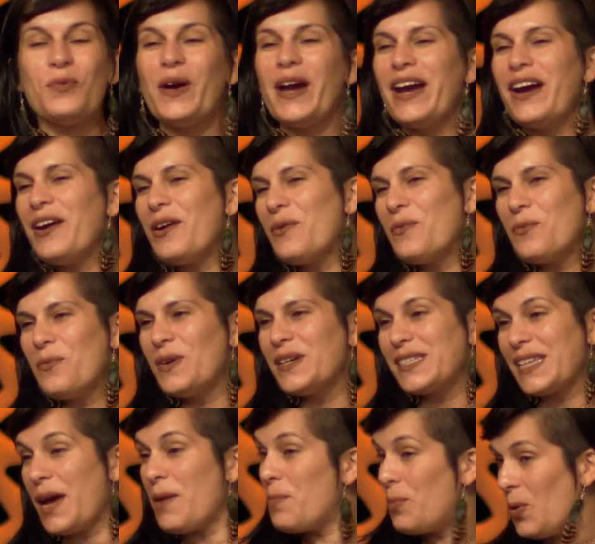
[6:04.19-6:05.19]
where was
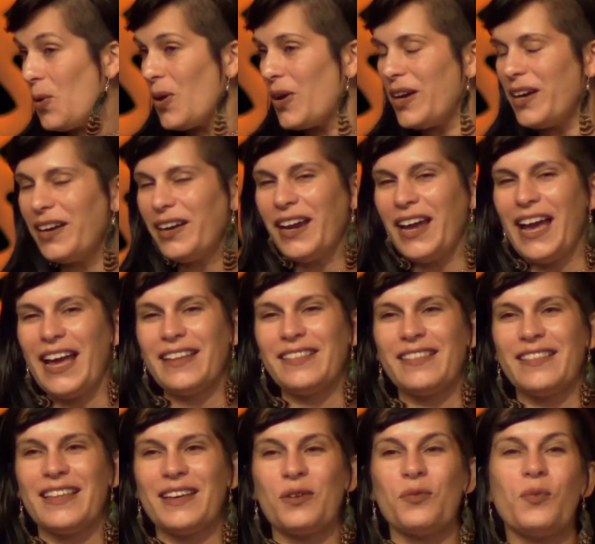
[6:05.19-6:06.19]
I born,
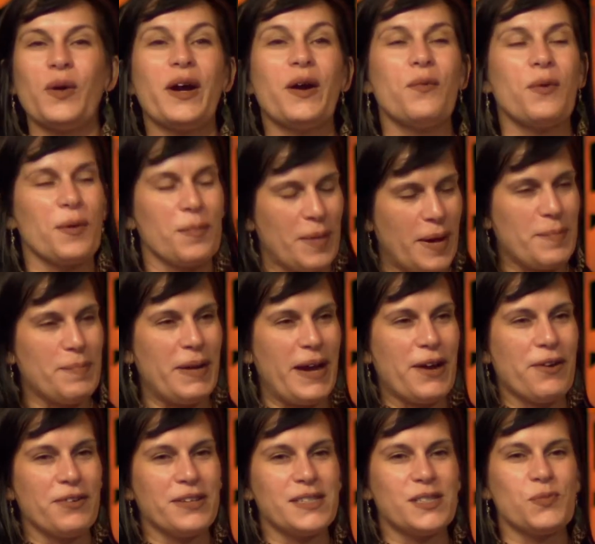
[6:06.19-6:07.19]
and then where were my
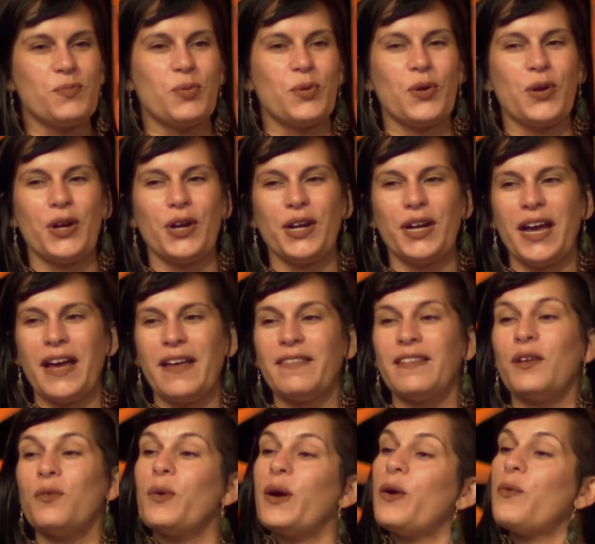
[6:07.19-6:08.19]
parents born, and
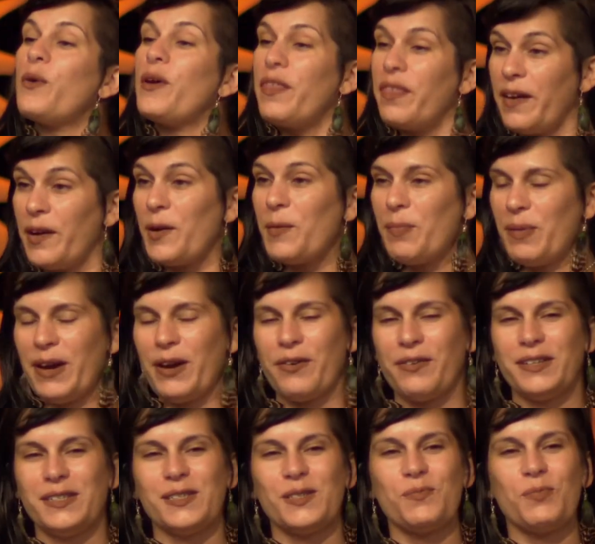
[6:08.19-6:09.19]
then where were their
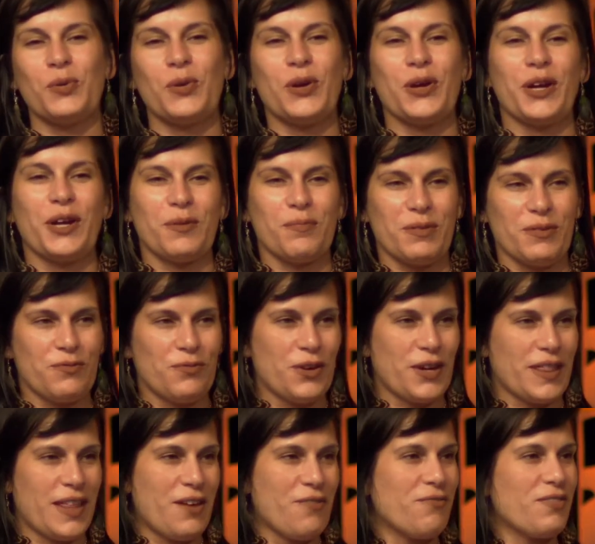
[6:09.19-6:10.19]
parents born before
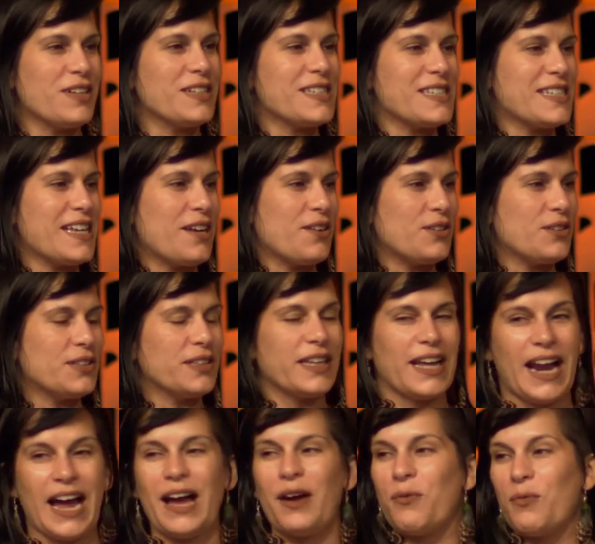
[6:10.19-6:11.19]
they felt settled
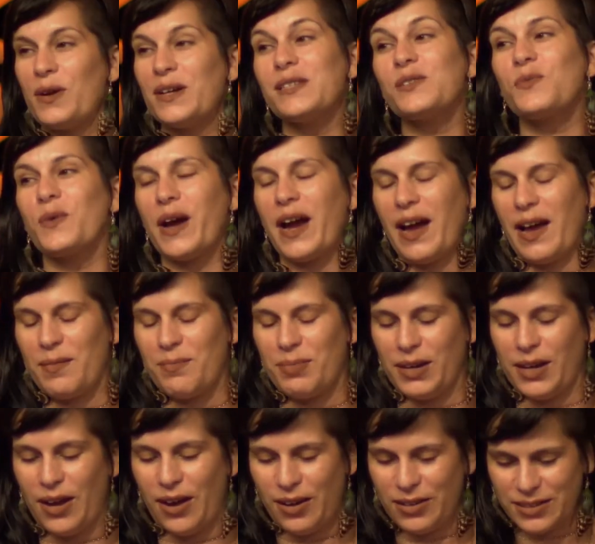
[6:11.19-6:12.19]
that I was where I
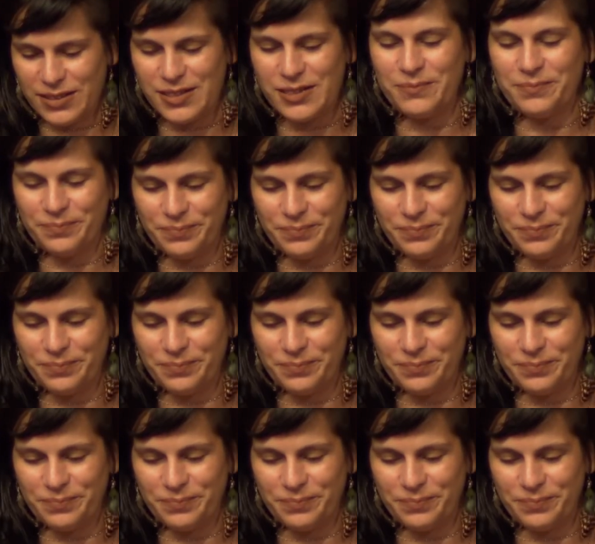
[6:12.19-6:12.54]
belonged.